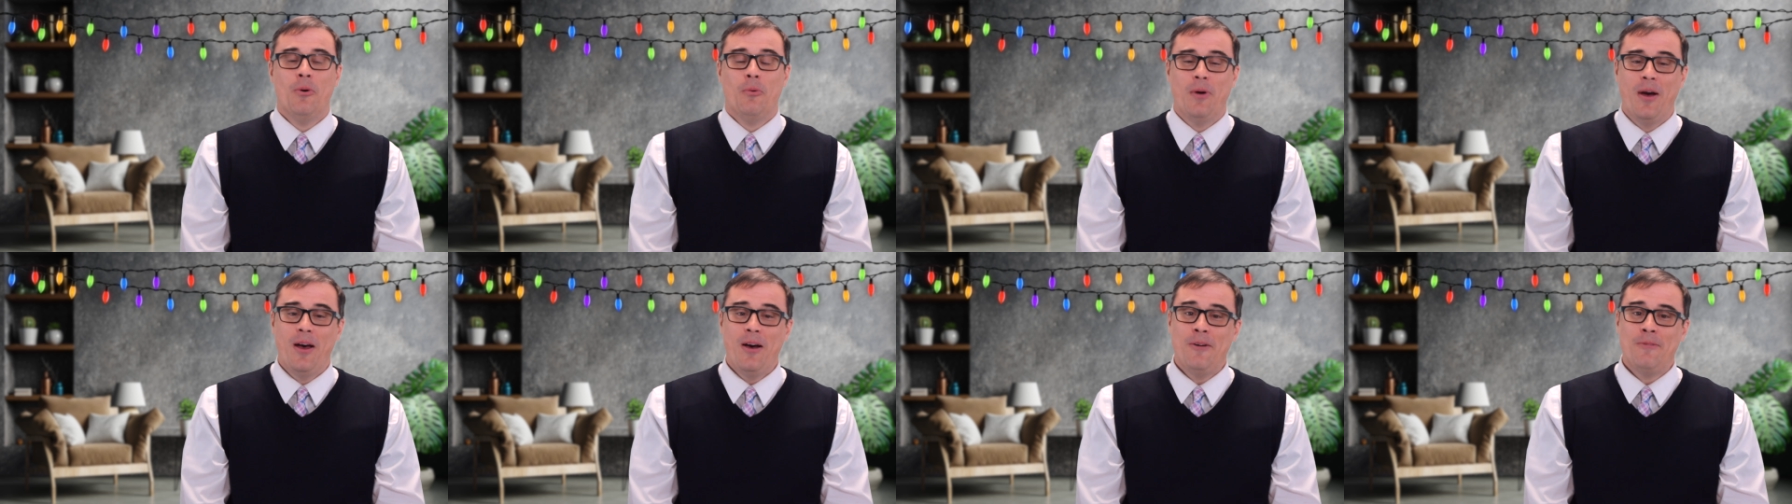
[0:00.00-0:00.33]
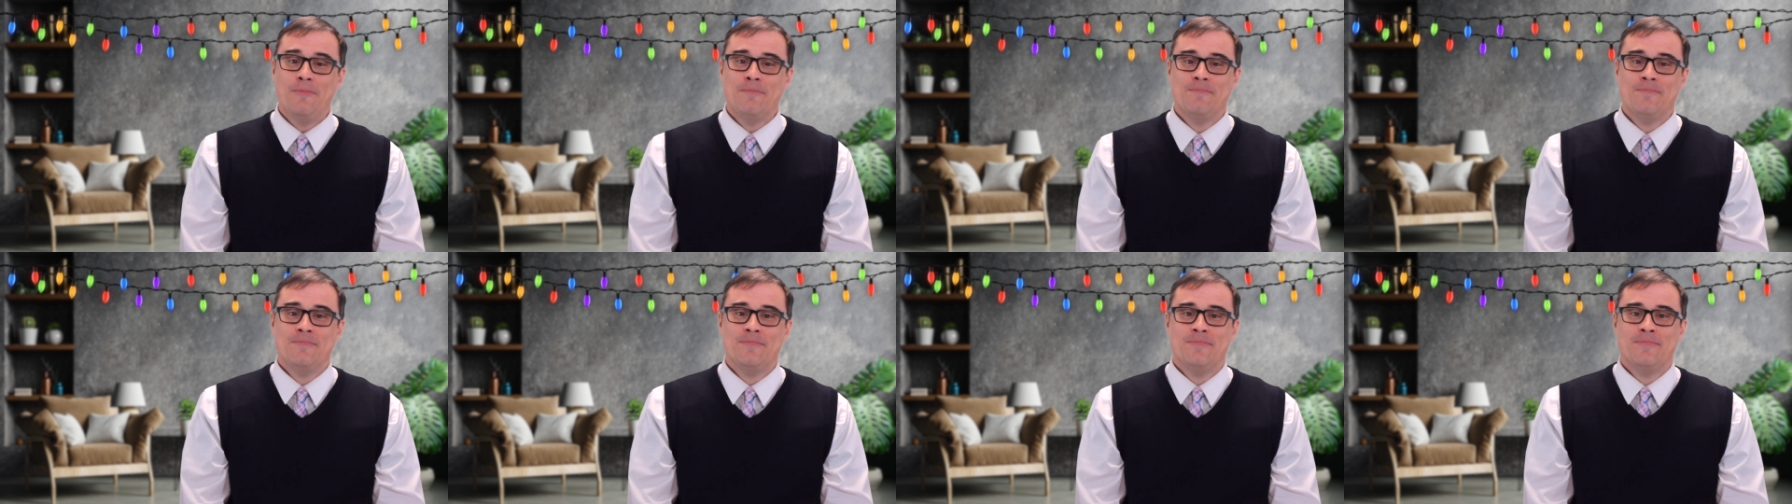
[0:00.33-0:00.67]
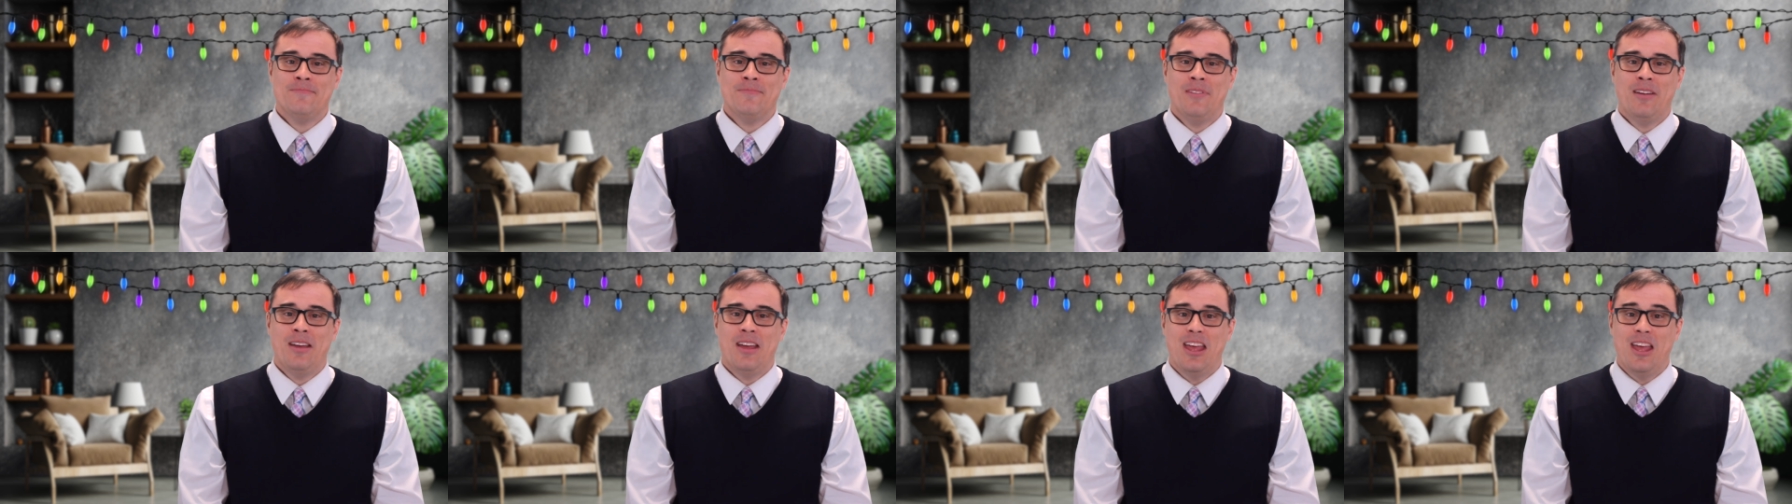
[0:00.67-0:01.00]
Well,
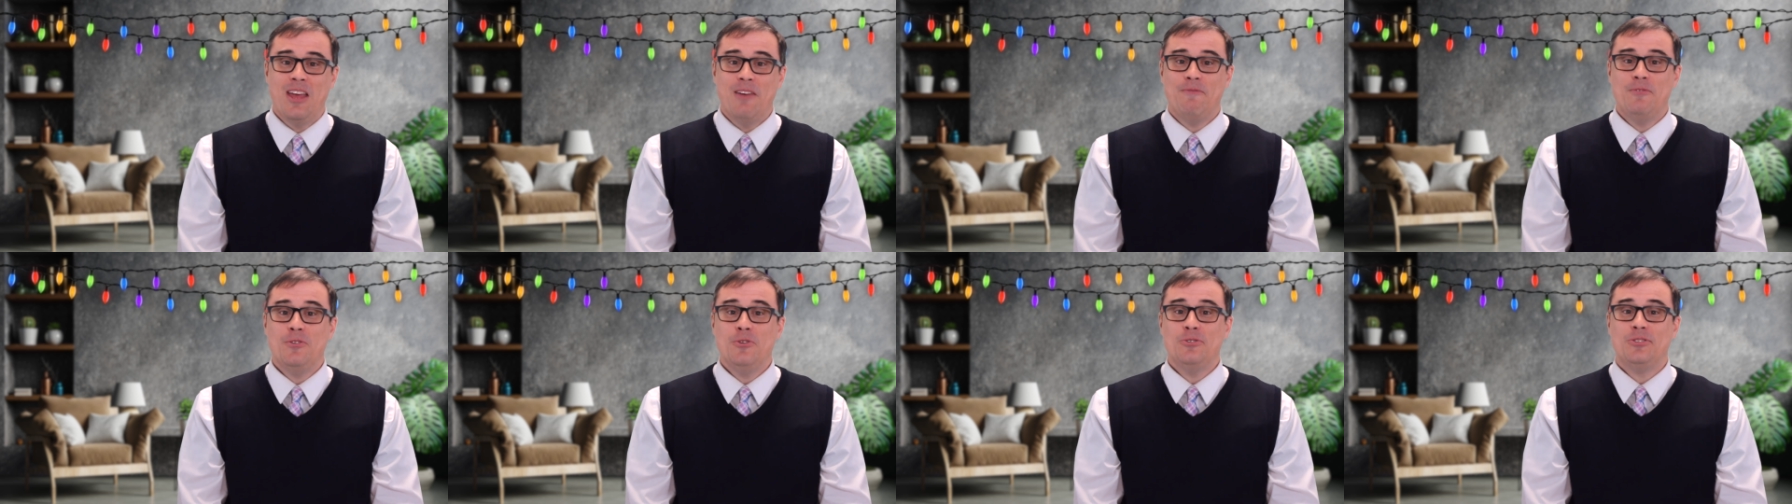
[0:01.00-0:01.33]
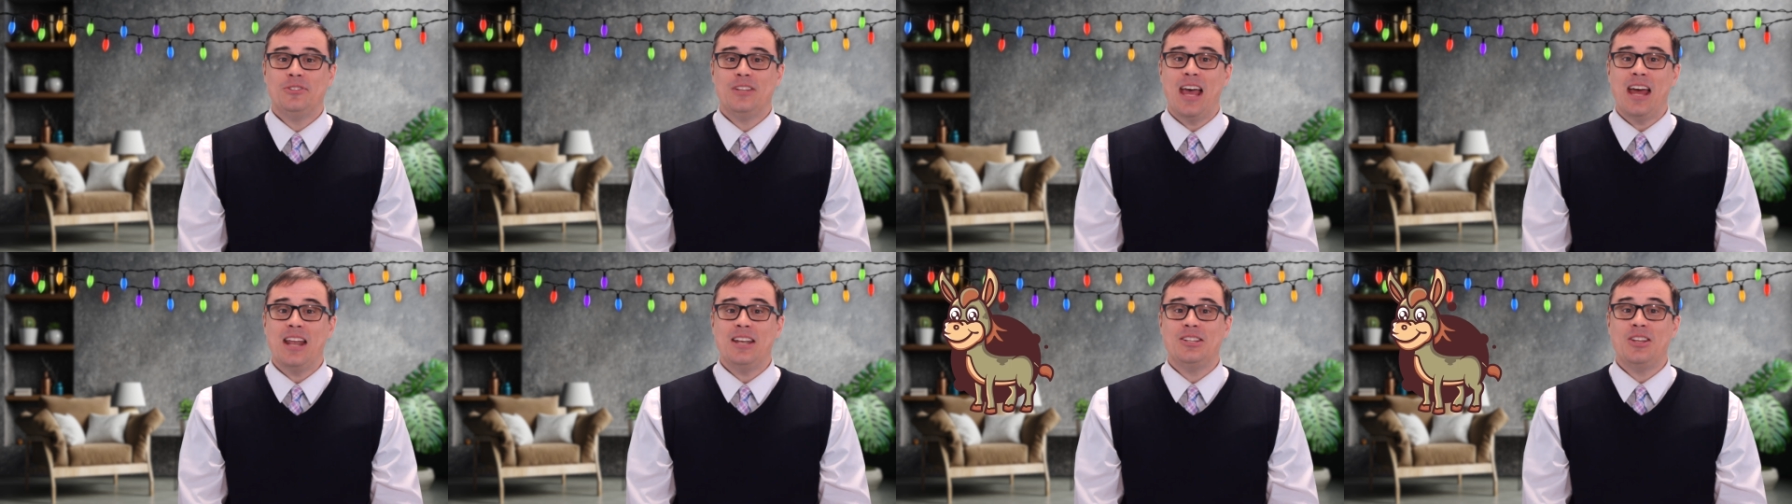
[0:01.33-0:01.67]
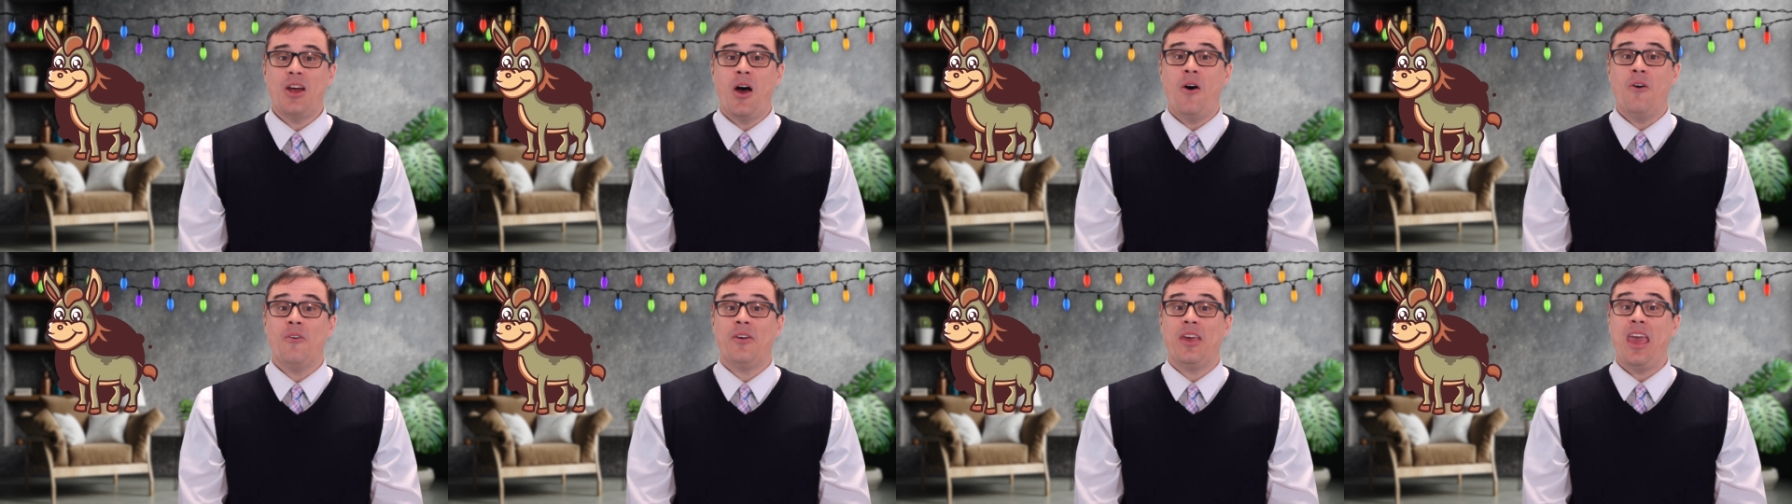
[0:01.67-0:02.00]
if you said
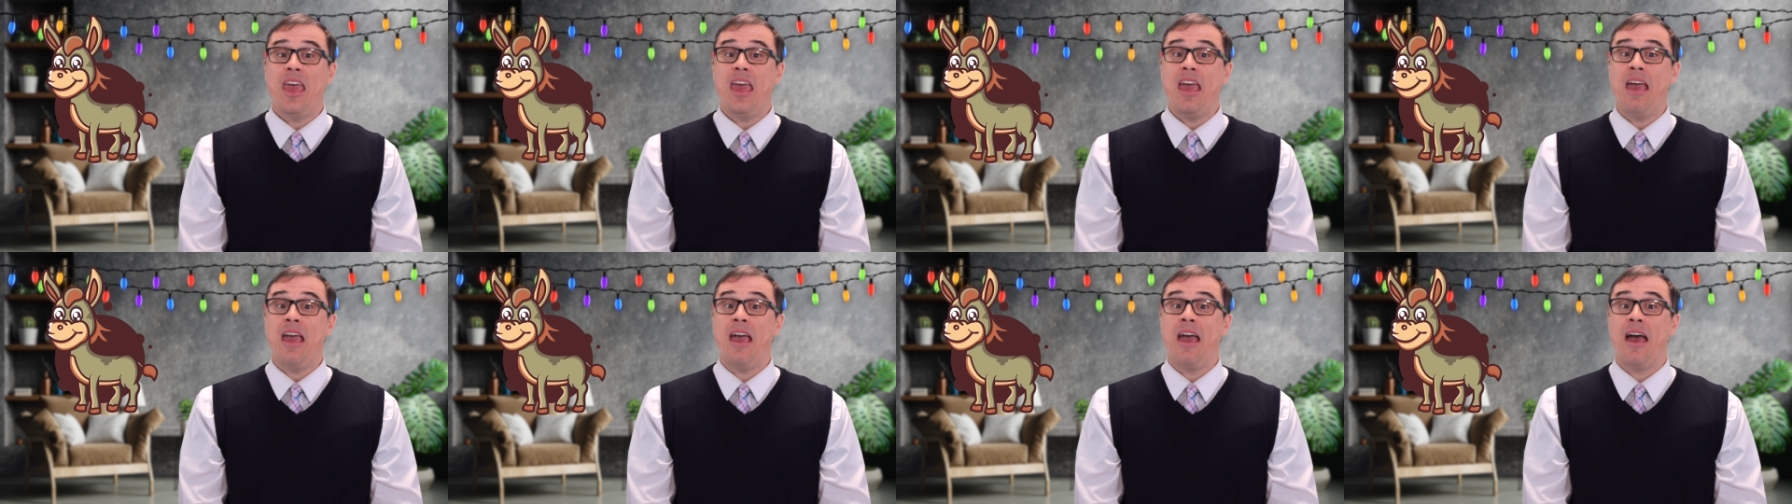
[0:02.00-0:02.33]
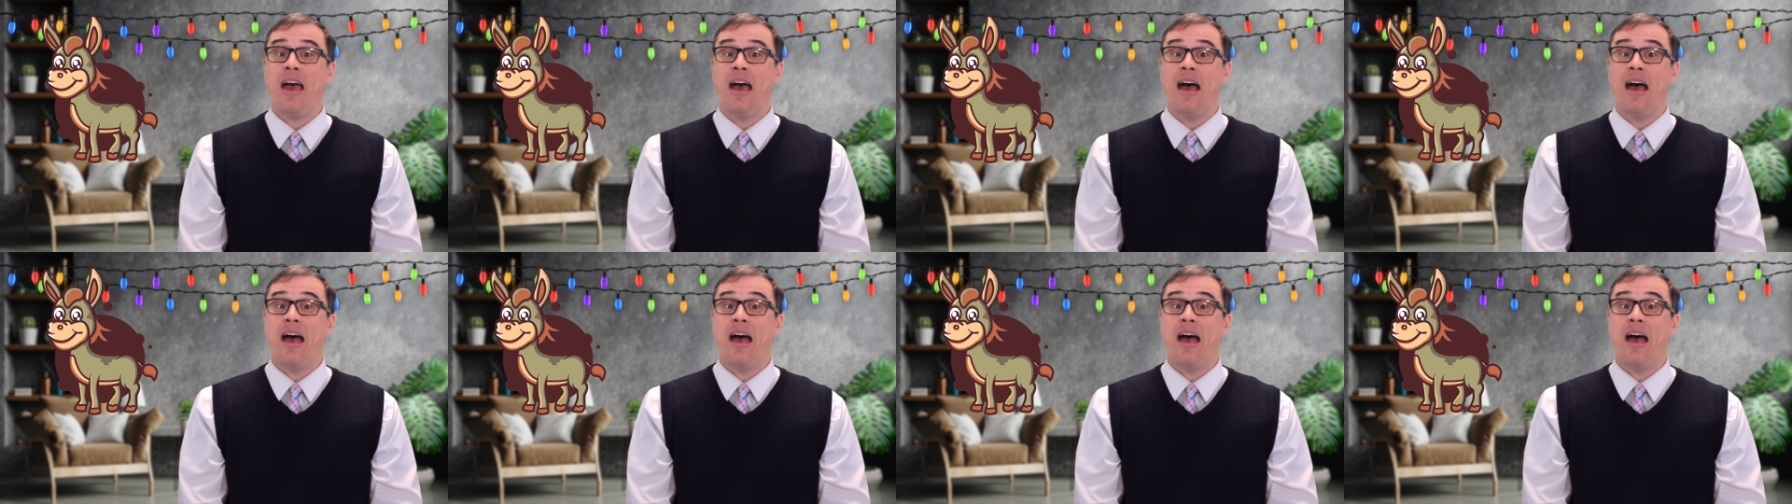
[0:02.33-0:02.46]
donkey,